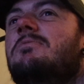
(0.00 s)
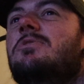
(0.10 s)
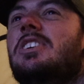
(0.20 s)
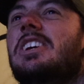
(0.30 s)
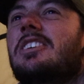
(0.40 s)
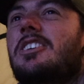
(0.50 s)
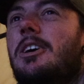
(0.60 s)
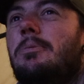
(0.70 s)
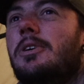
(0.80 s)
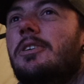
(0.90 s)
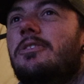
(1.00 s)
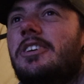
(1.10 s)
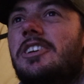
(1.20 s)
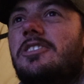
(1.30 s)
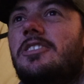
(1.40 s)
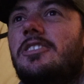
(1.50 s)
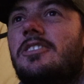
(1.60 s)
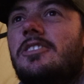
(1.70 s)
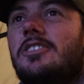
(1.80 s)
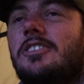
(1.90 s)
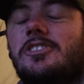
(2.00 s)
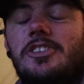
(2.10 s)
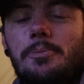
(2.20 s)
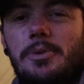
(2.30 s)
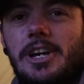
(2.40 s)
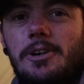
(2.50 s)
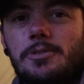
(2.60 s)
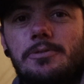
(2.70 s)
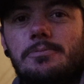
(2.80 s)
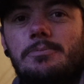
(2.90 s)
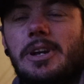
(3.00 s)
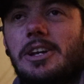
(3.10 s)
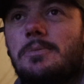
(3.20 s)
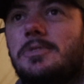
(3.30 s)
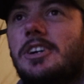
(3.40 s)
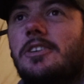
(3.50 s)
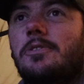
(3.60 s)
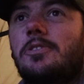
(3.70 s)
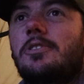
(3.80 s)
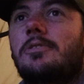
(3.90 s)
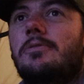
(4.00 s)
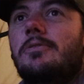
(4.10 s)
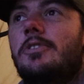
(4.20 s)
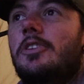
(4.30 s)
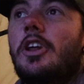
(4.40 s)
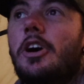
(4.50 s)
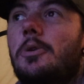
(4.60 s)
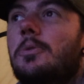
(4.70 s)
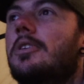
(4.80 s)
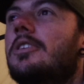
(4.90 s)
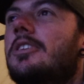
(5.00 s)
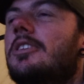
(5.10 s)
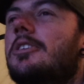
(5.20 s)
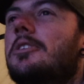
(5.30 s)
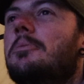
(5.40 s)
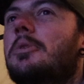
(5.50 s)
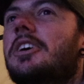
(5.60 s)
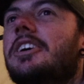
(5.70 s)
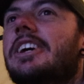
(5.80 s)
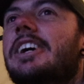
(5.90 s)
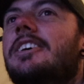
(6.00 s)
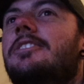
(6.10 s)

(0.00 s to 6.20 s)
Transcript: Seen a couple little fish jumping out, making themselves known, but yeah,